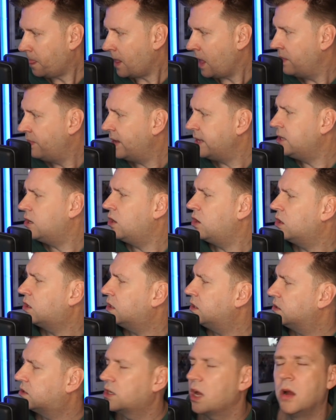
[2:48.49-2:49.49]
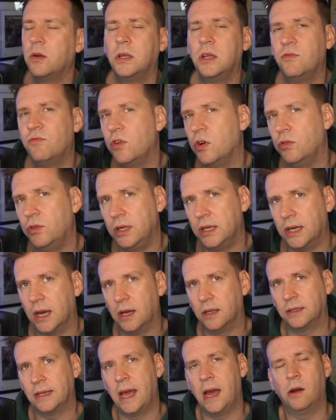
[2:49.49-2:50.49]
Then you look at Tony Rudiger.
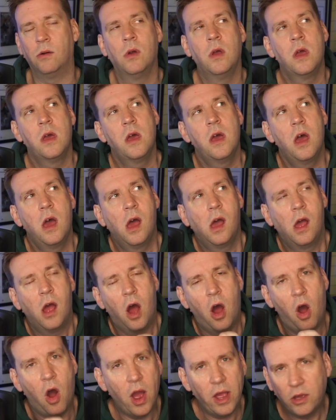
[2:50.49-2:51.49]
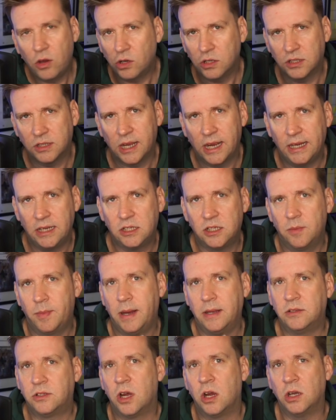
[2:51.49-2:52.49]
Now, I got to say this
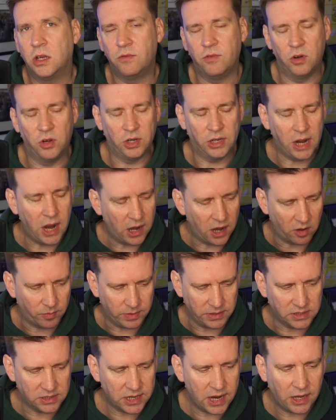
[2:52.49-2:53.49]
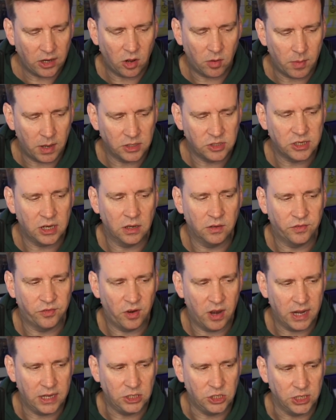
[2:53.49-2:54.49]
about Tony Rudiger, and I've been saying it on my channel
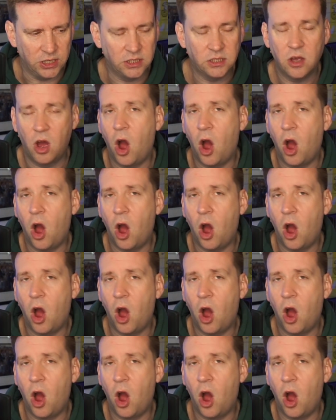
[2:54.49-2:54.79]
for ages.